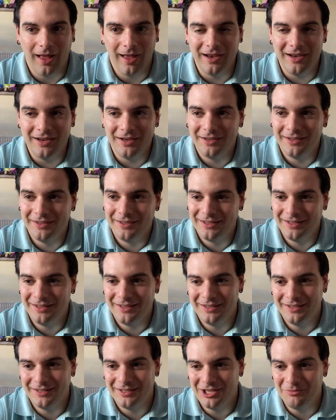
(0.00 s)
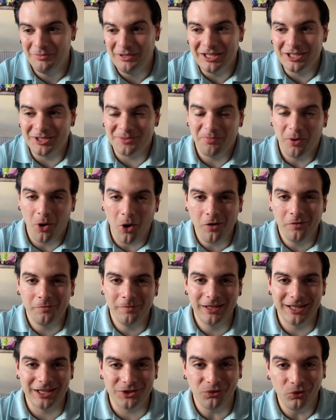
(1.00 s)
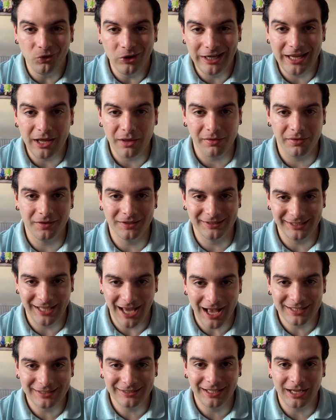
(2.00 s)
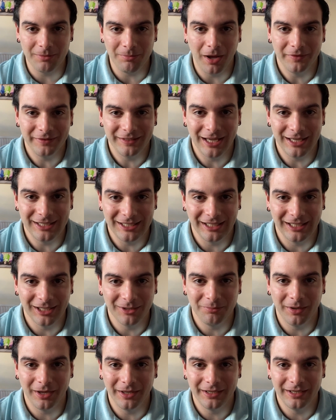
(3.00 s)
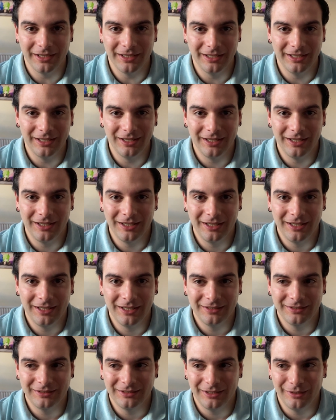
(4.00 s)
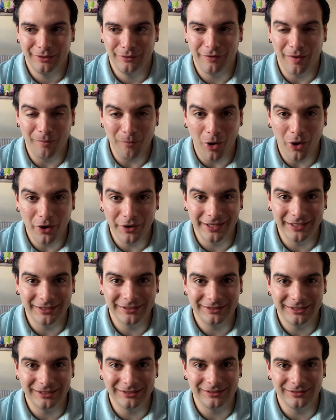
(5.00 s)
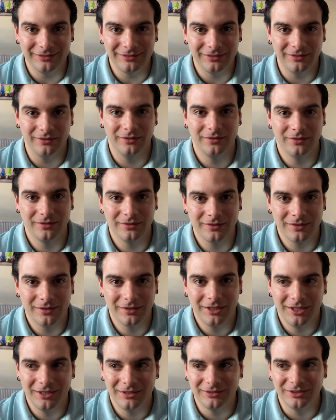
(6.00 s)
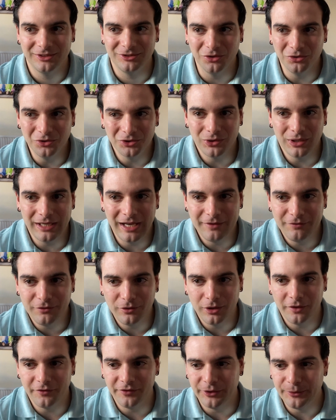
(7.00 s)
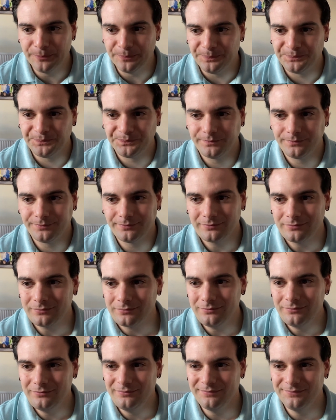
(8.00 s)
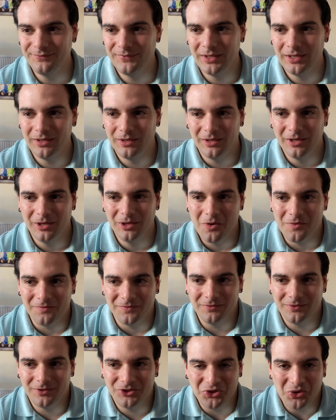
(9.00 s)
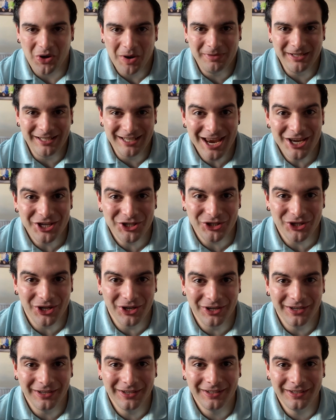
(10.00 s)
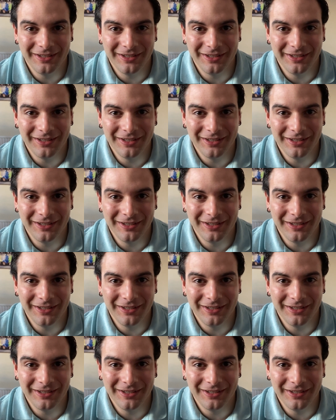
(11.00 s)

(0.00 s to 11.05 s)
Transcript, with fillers: I mean, there's part of me that's really enthusiastic about the idea, but if I'm honest, there's there's also a level of um of trepidation.